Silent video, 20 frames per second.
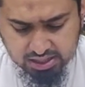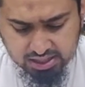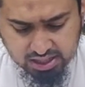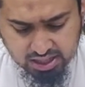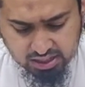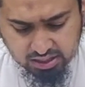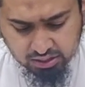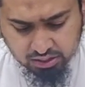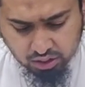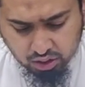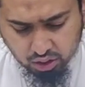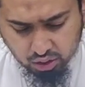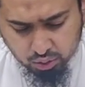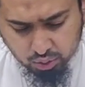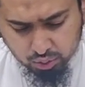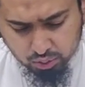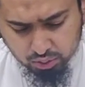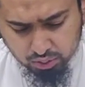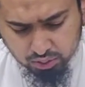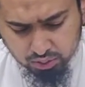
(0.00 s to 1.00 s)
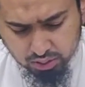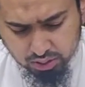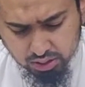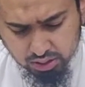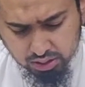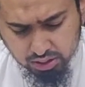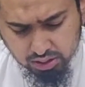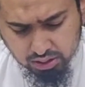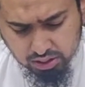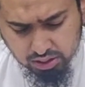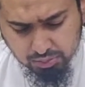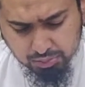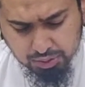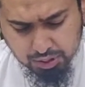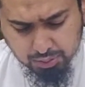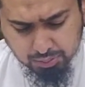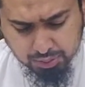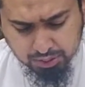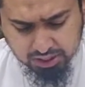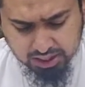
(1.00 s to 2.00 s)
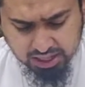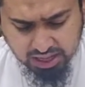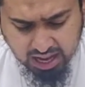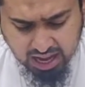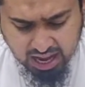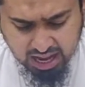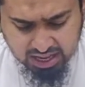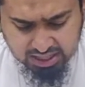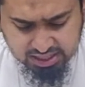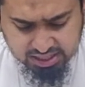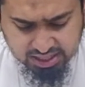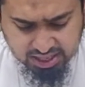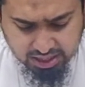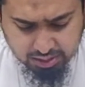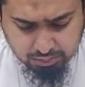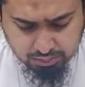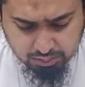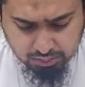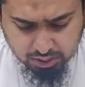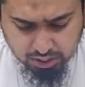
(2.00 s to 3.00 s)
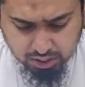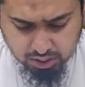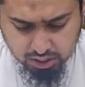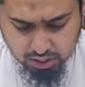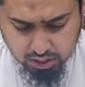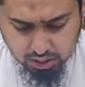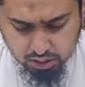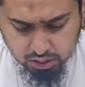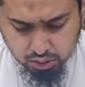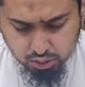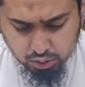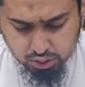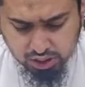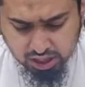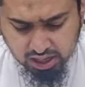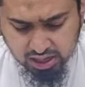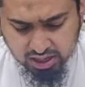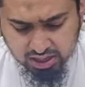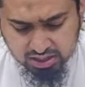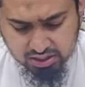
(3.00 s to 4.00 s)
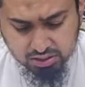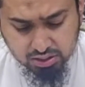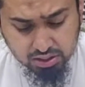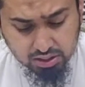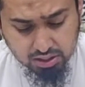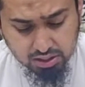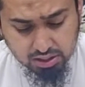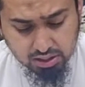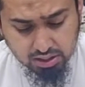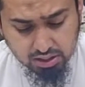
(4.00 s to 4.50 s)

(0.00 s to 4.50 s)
They said, no. The people then asked him, you tell us